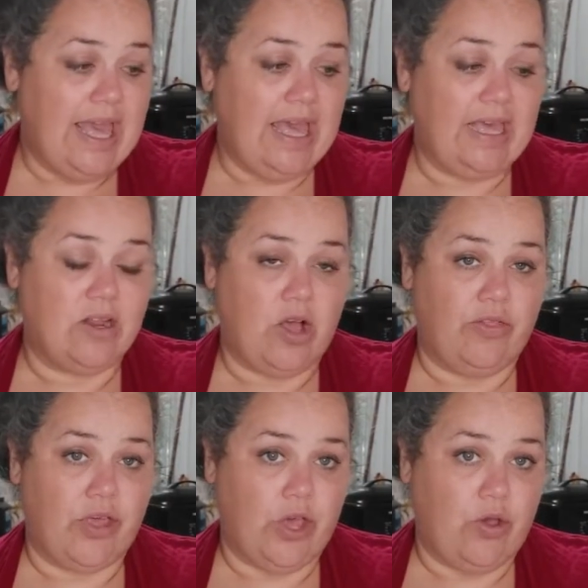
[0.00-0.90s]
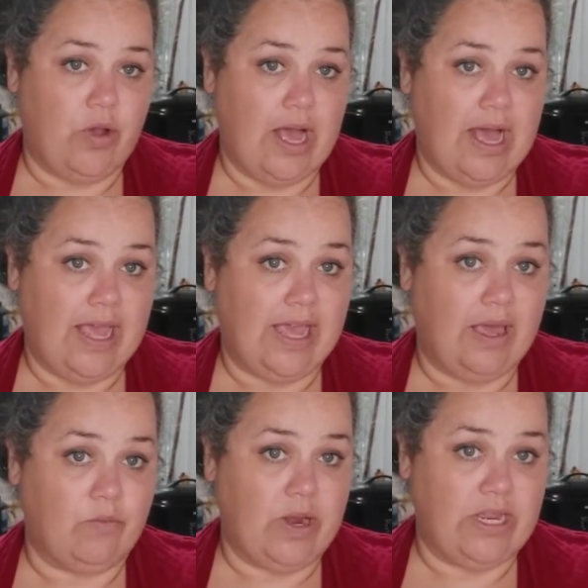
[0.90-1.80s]
and although I
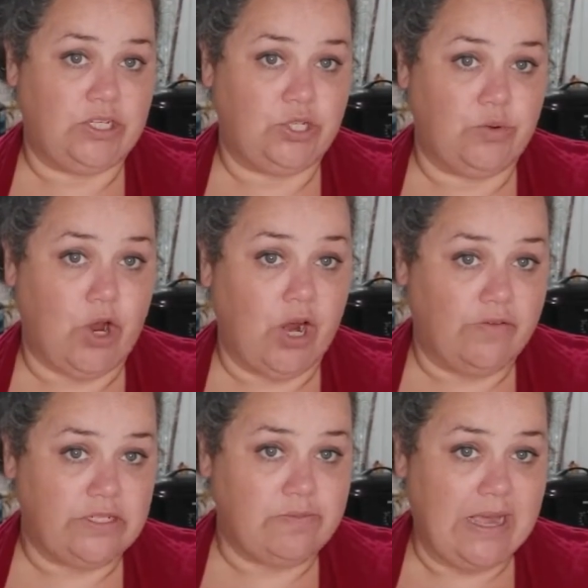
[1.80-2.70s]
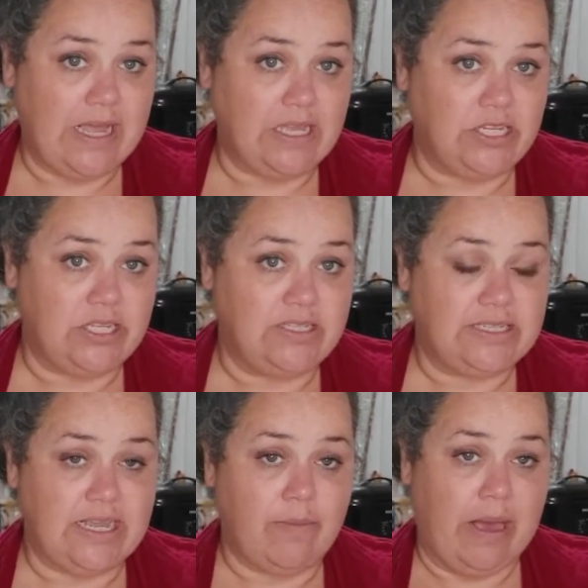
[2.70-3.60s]
am ready to harvest my onions
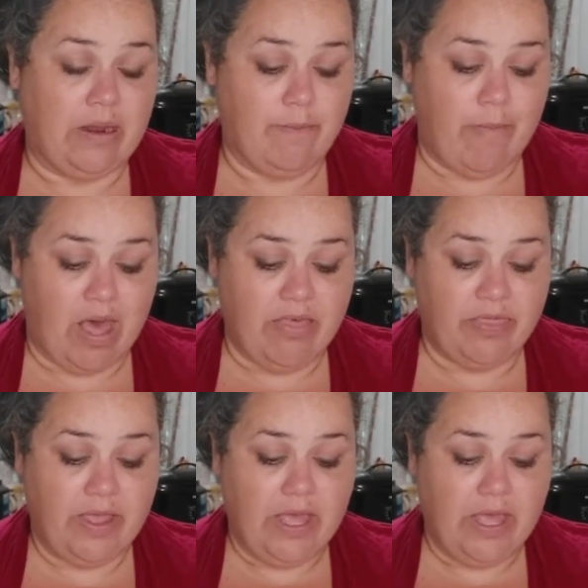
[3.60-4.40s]
in about a month,